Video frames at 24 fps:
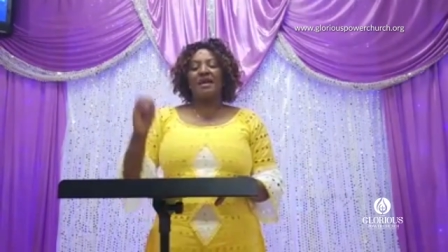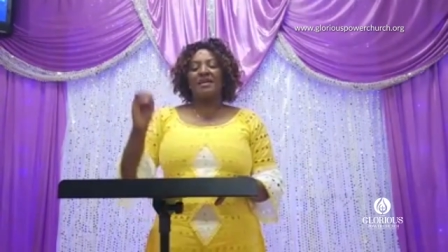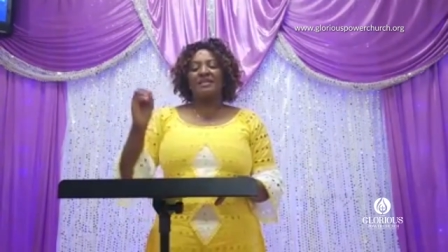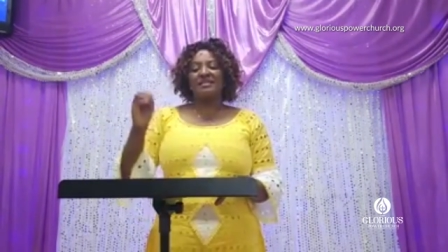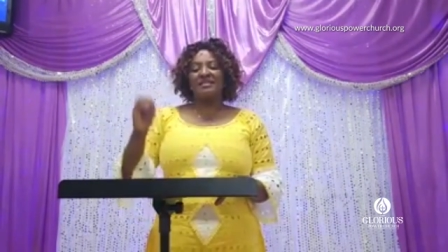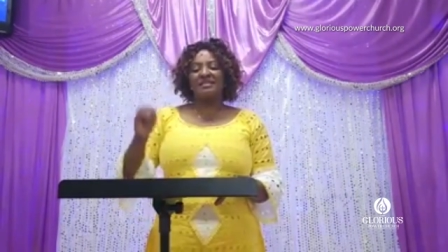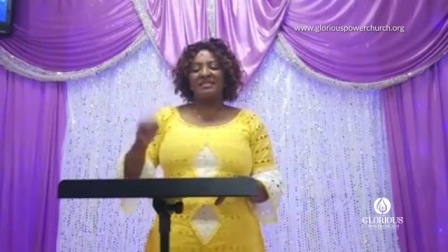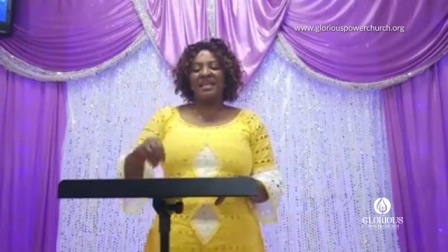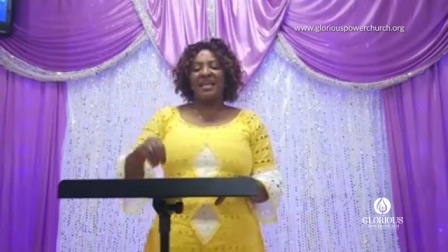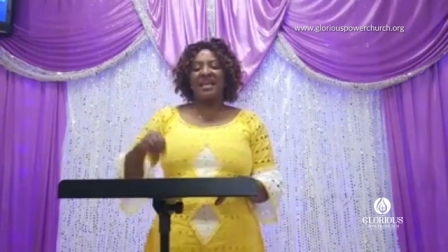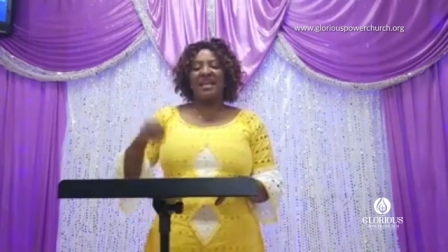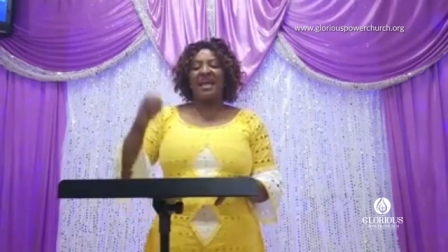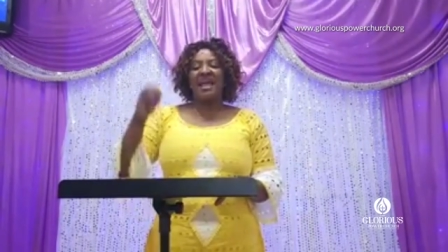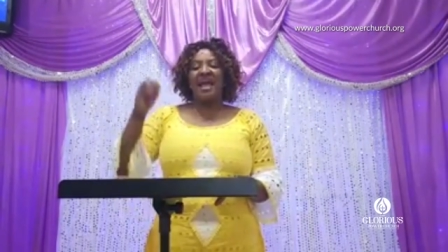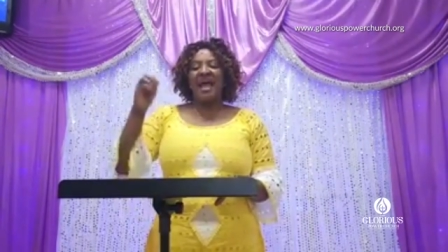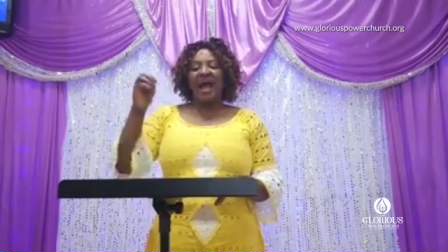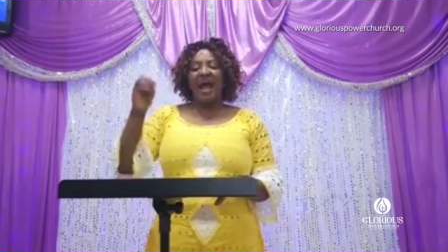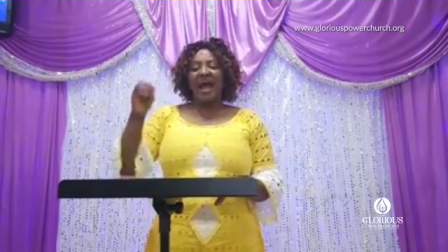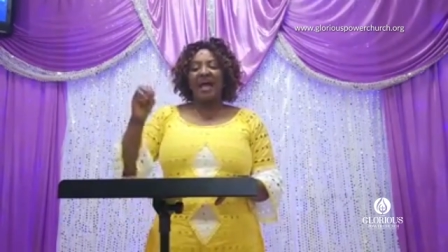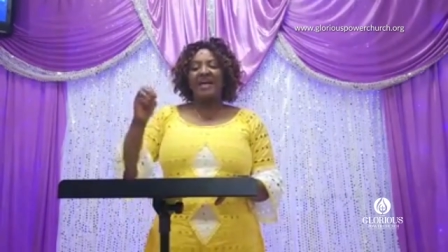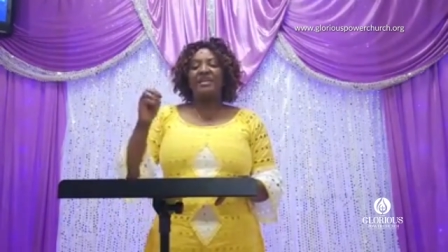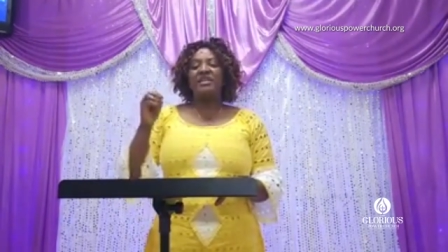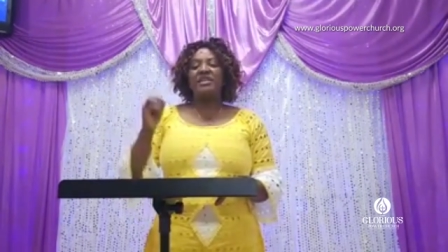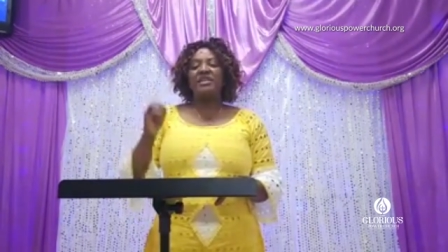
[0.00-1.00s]
and say,
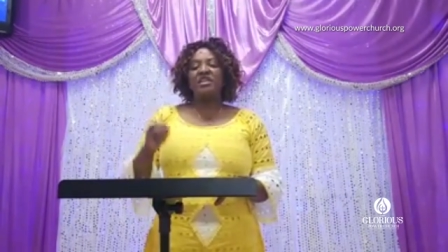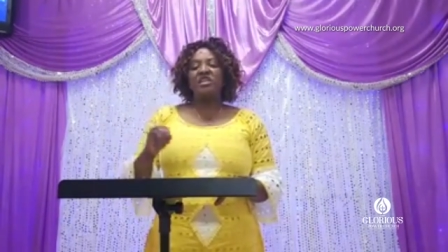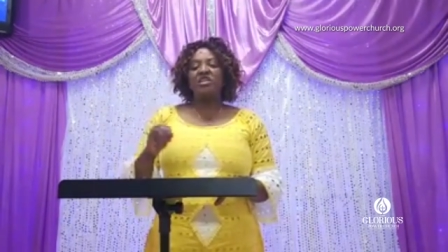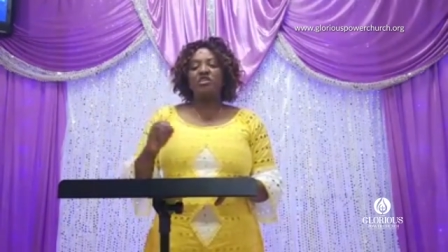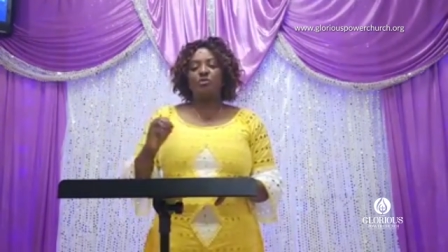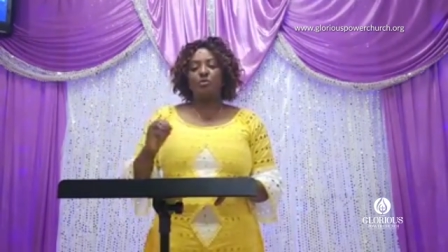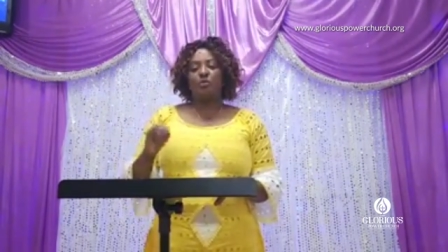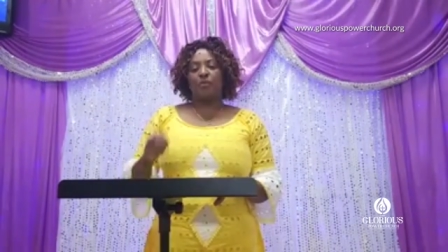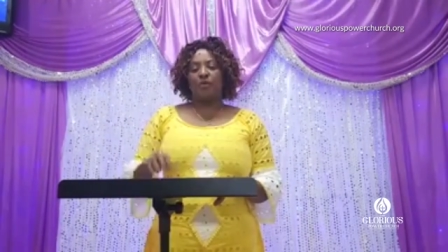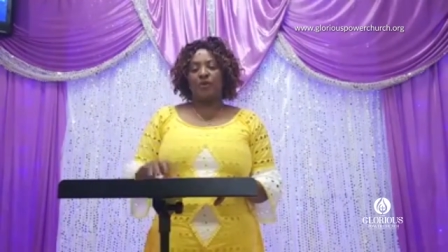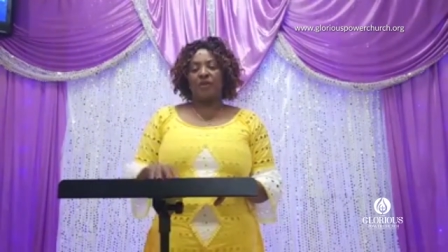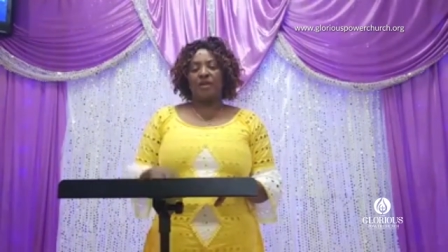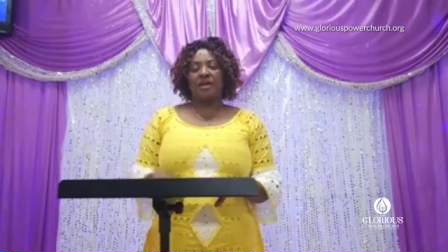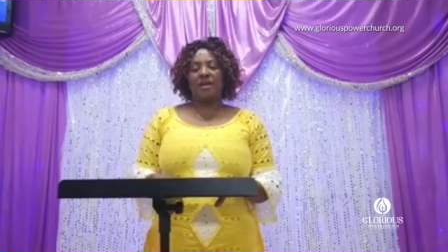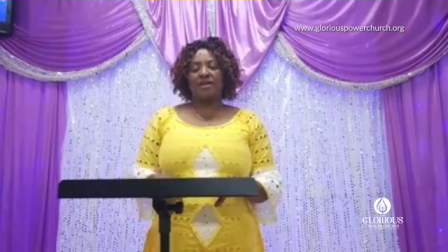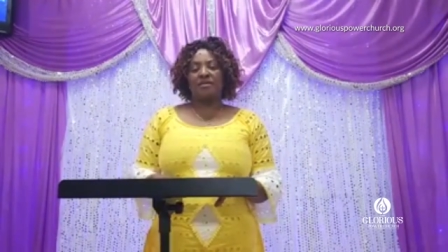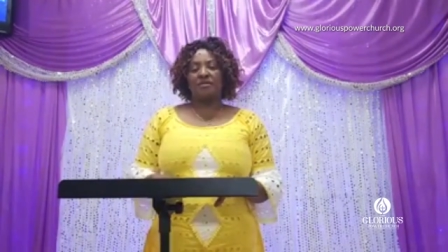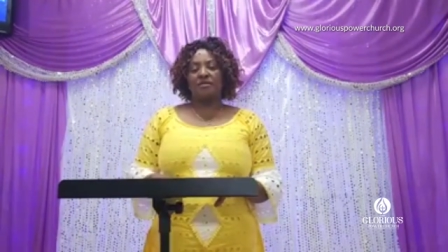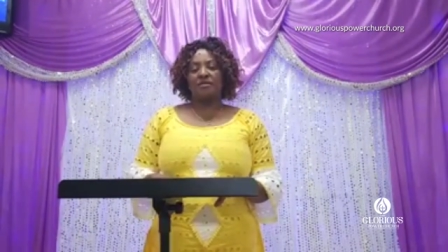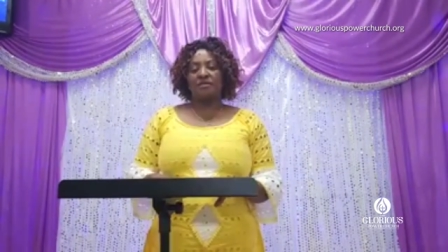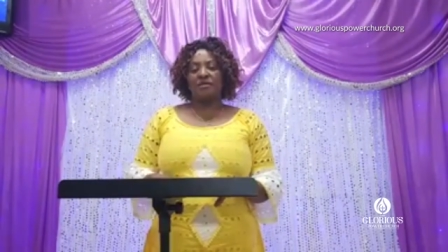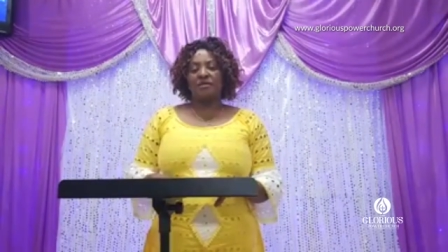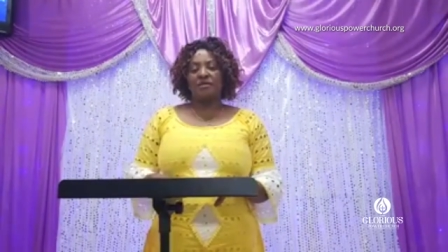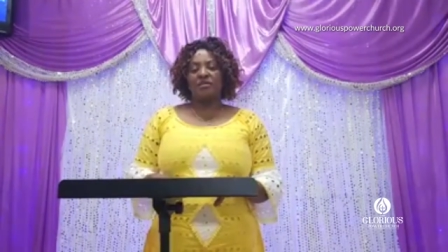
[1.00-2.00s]
I need prayers.
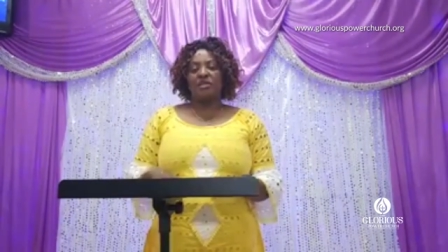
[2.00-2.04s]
